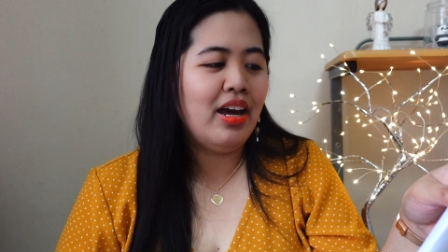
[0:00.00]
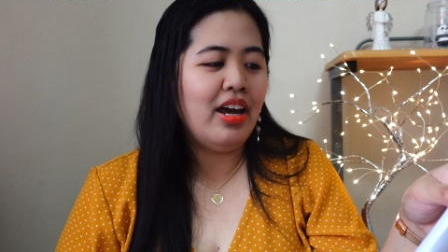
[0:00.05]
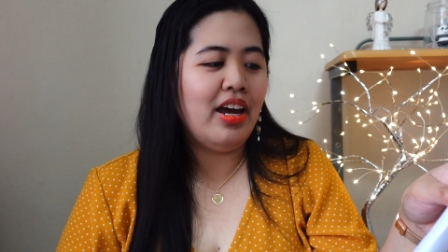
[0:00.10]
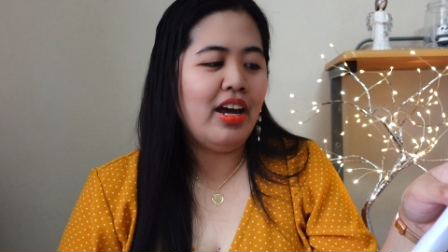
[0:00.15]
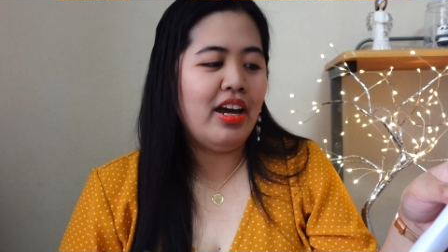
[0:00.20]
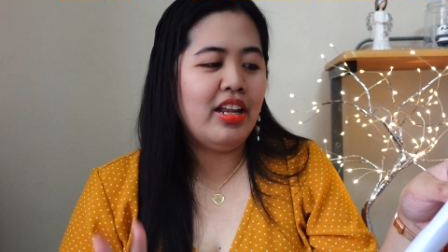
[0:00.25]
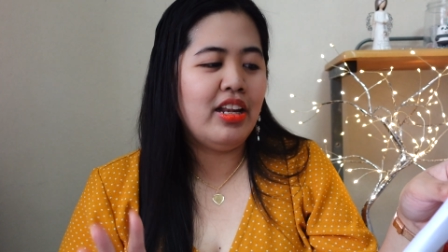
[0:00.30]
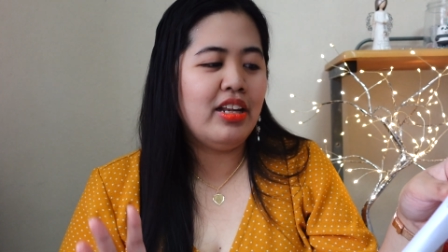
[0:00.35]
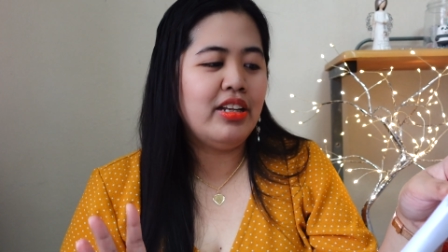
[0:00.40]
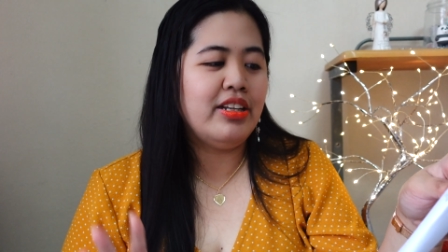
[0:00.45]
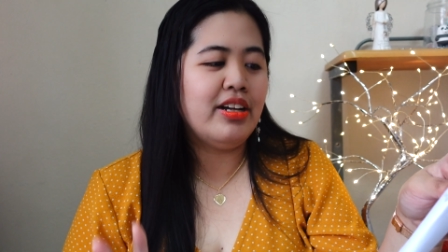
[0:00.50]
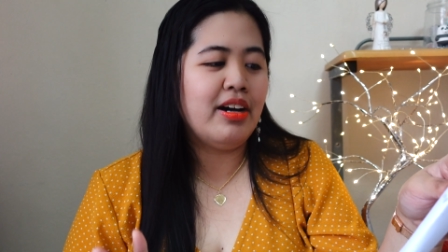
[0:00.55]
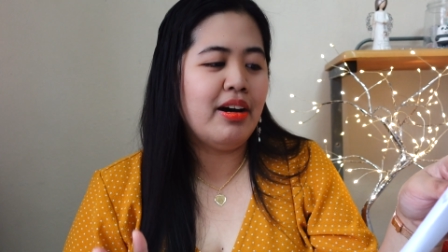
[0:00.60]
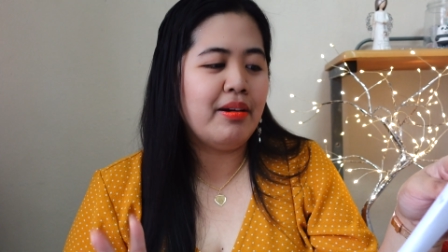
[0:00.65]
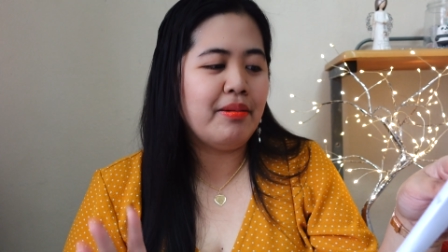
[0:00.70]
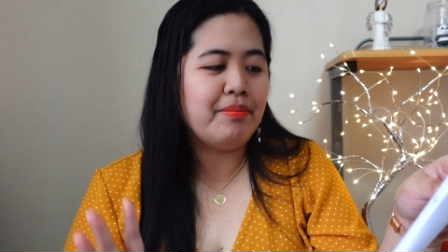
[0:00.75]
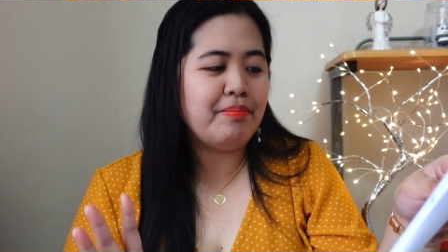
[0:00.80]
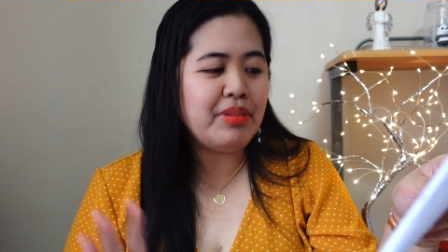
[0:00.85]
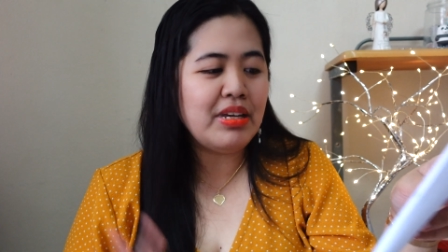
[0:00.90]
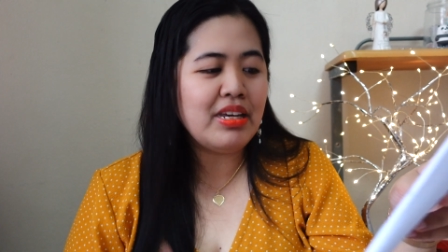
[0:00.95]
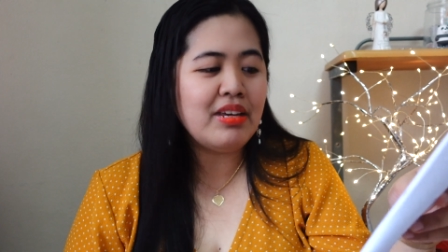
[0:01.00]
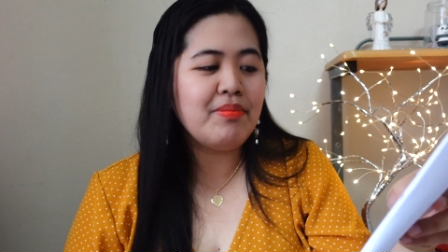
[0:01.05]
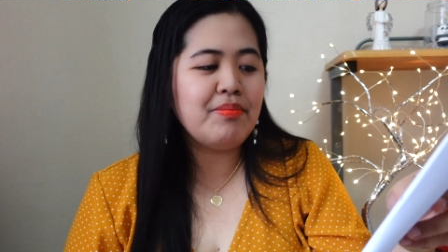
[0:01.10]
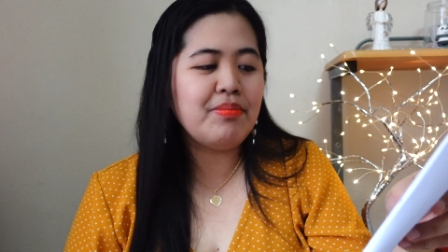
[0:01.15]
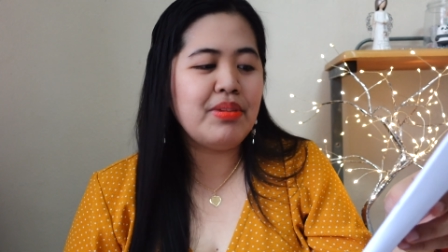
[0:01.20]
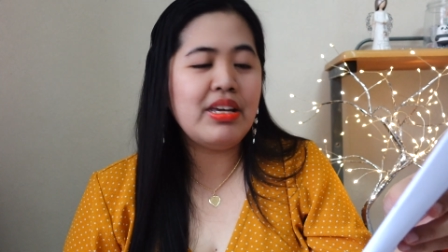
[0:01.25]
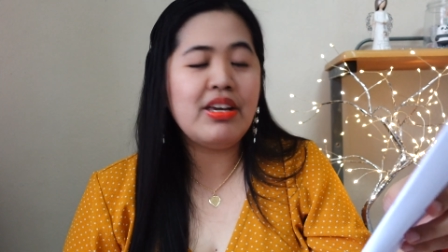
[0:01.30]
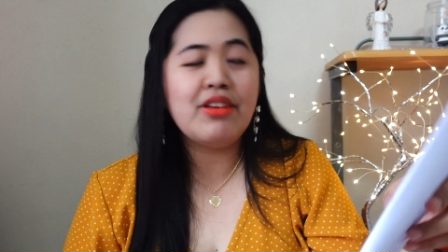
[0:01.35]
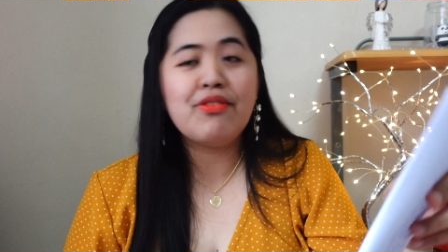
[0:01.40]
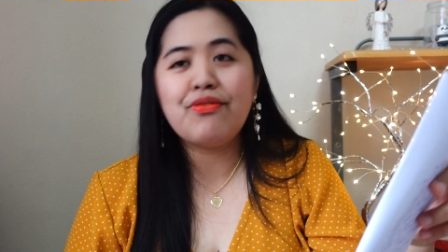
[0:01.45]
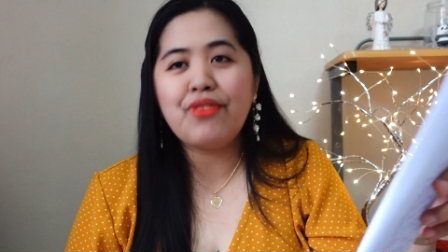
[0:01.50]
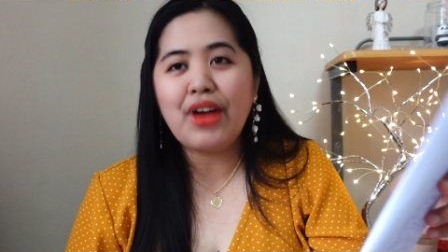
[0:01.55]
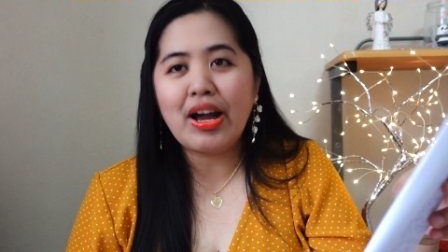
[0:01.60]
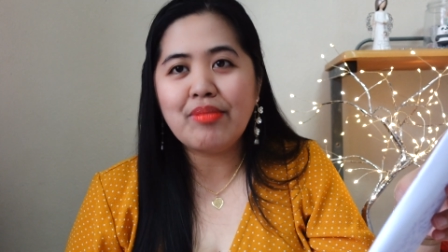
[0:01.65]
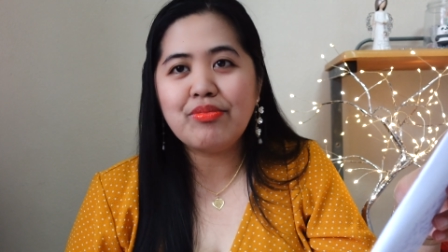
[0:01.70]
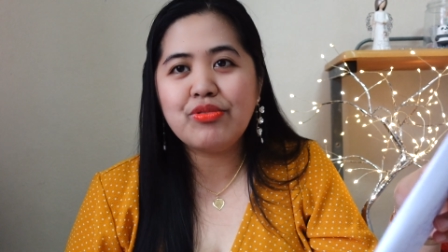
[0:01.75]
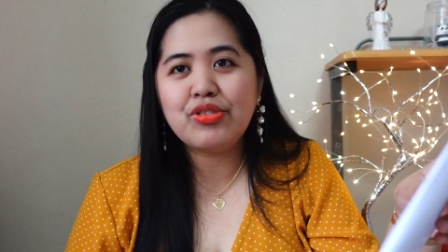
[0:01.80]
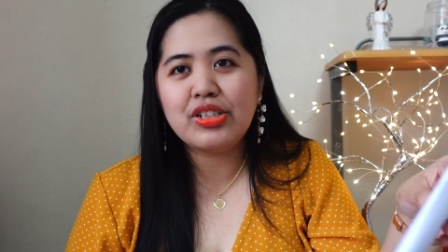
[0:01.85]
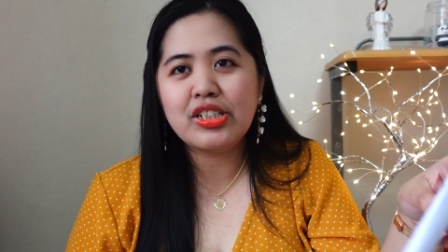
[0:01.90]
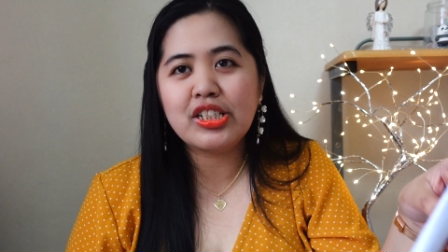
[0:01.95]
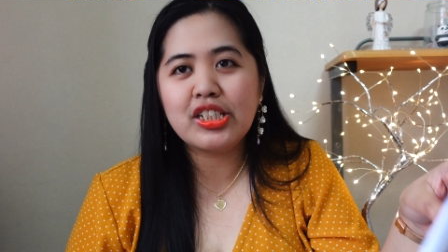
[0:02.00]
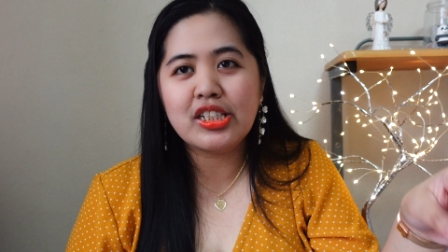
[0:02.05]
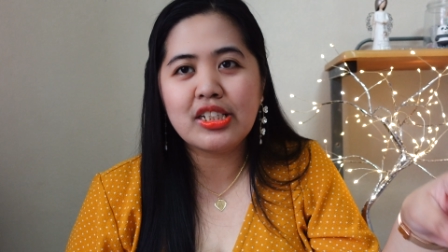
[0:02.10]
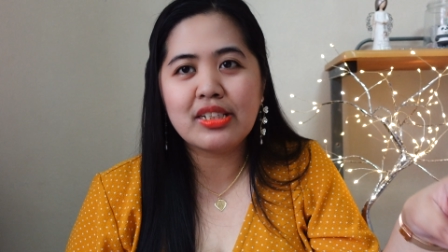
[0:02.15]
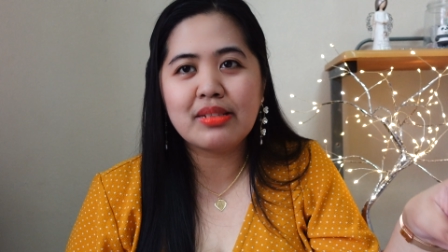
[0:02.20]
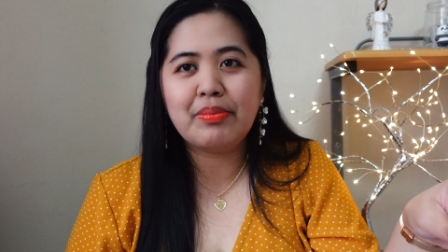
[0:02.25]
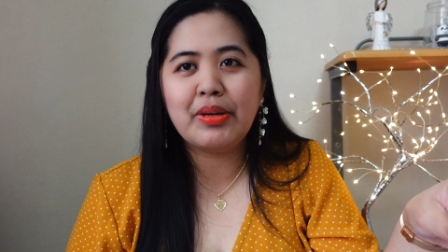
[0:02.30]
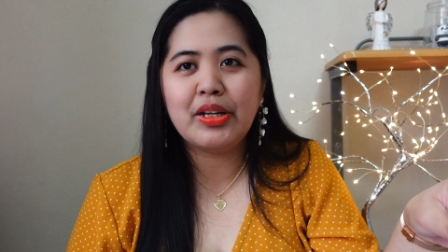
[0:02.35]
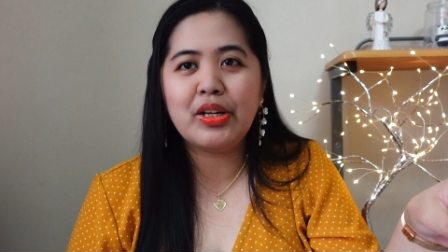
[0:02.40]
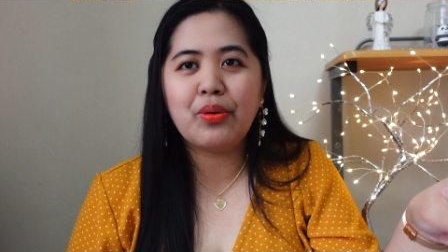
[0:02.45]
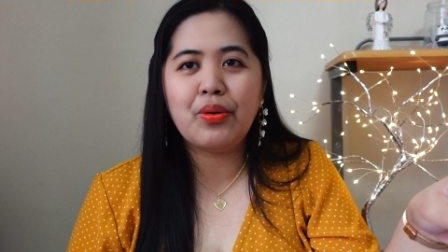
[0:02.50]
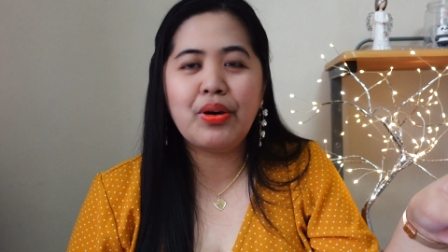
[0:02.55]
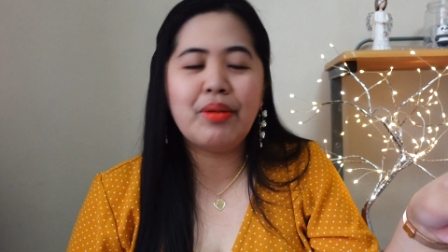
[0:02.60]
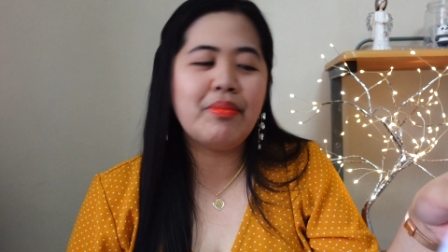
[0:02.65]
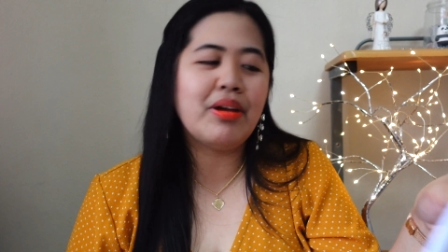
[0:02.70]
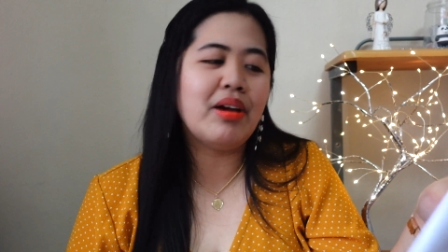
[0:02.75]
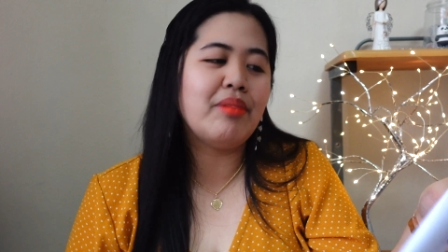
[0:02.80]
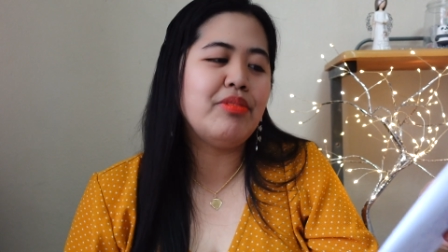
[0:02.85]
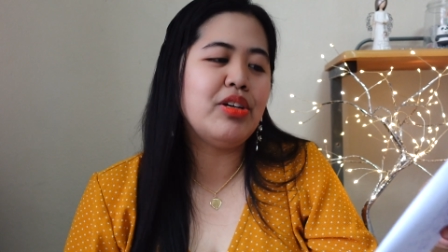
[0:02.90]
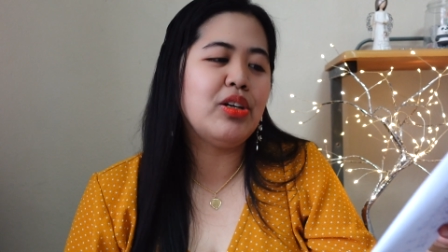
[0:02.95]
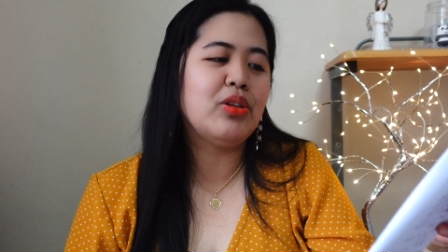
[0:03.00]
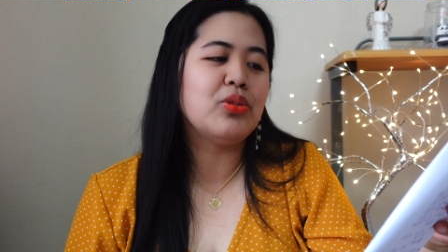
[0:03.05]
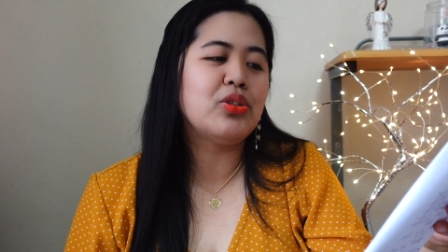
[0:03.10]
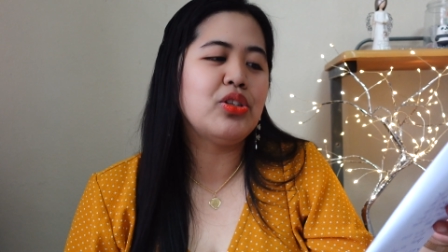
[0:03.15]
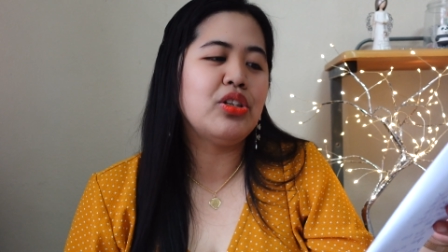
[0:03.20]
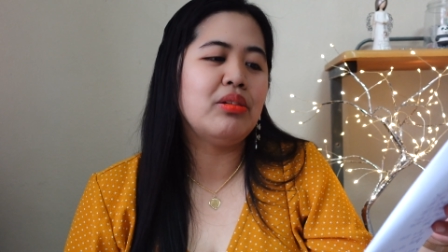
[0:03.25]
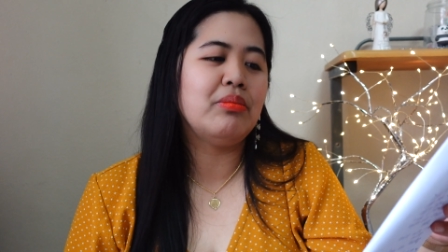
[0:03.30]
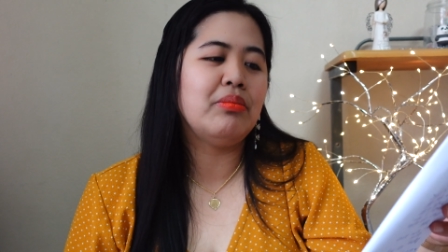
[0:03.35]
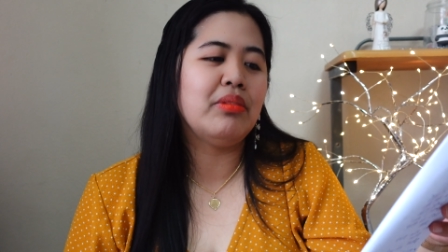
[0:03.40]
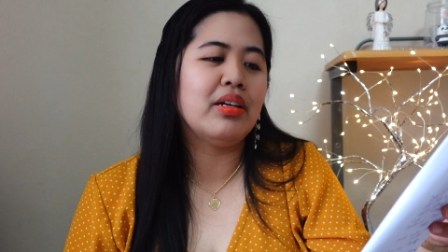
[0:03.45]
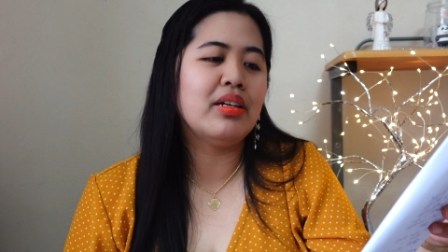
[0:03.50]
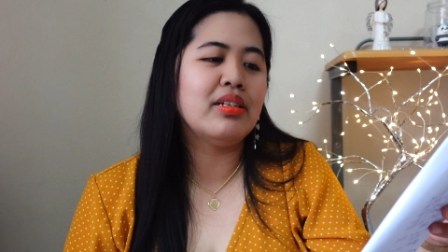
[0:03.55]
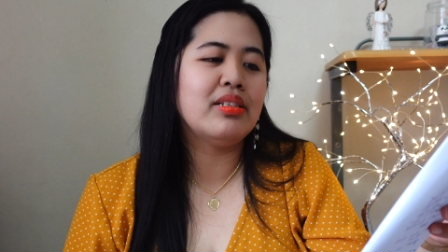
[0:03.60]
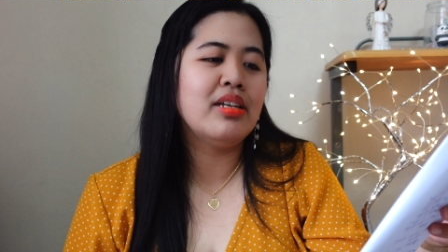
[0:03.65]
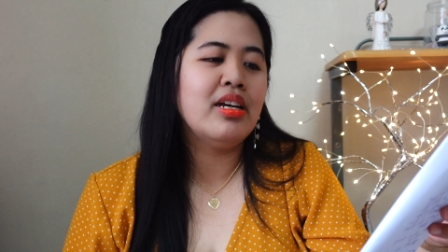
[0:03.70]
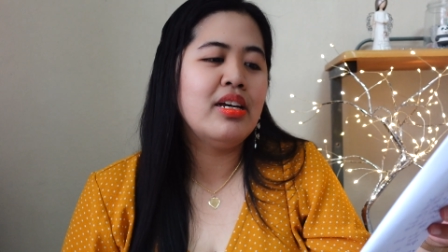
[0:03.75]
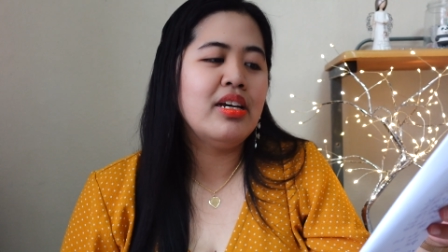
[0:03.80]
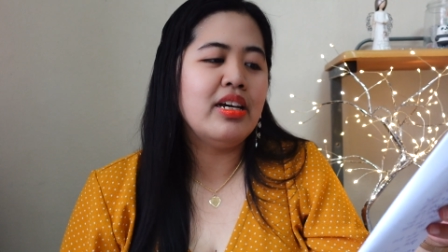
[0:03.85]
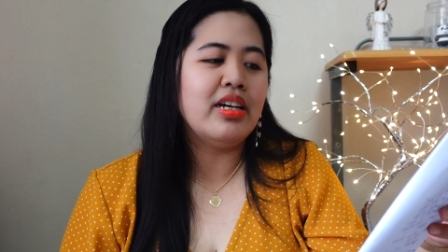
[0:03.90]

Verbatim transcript: And uh, B B five three six, by the way, my amigos and amigas,